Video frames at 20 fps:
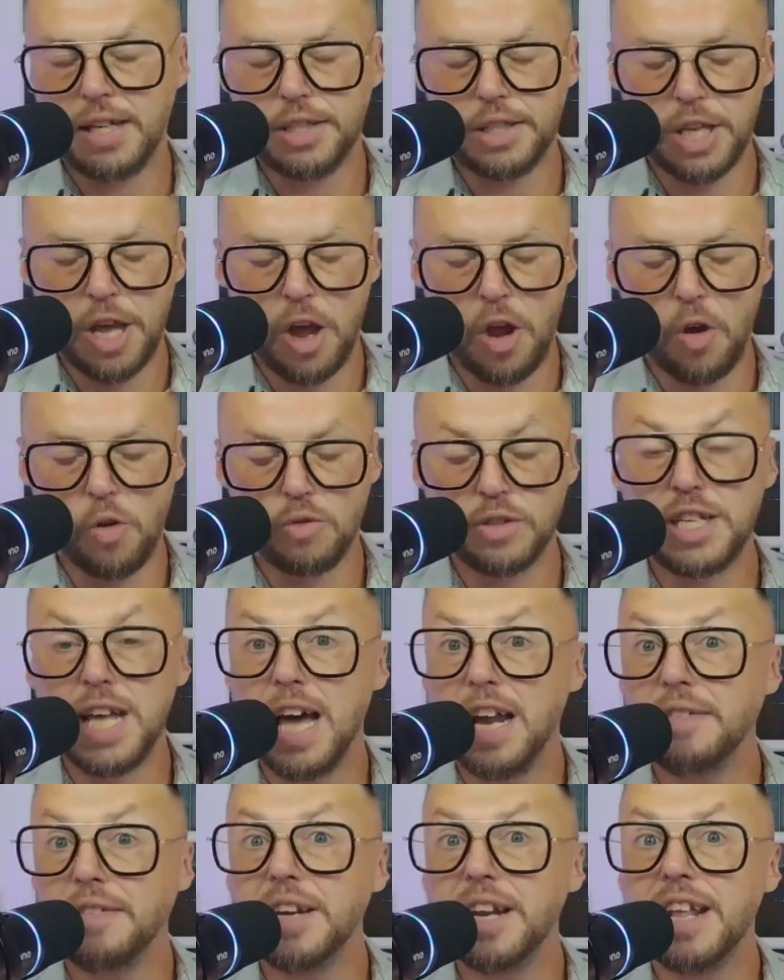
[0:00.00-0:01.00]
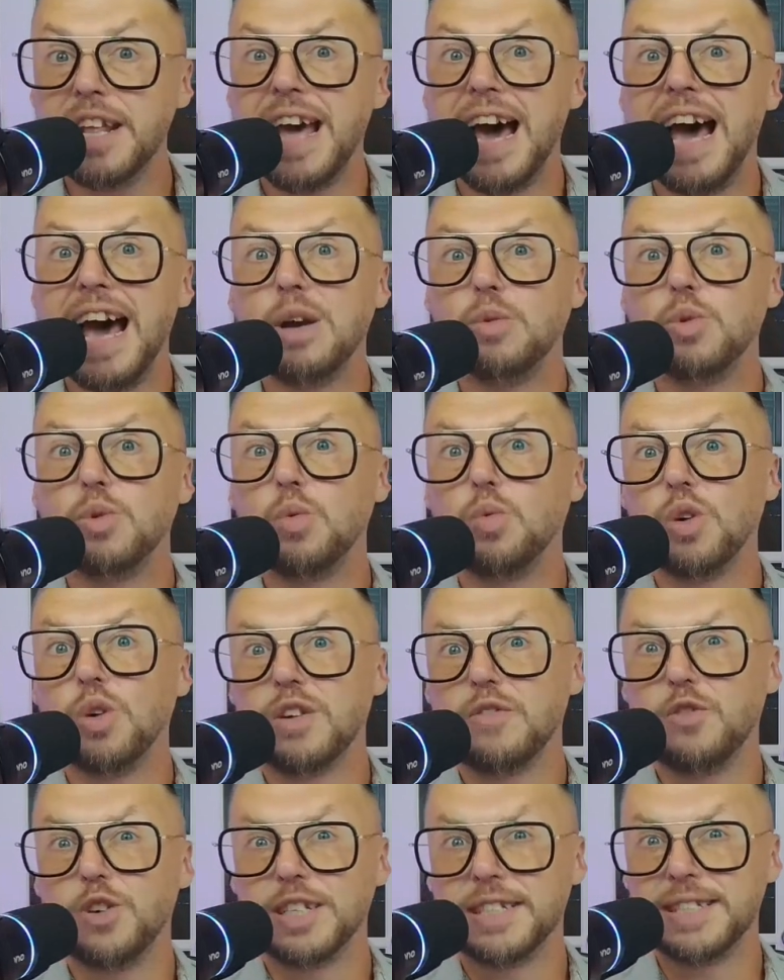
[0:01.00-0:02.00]
So Donovan and I, we
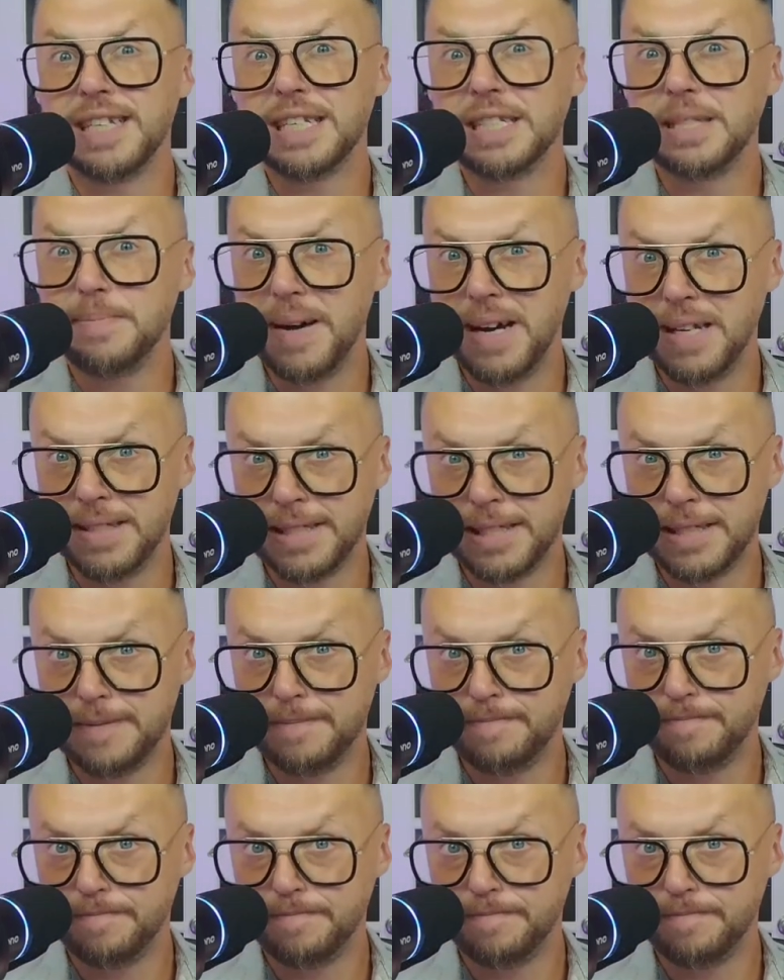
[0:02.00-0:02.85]
worked for six months.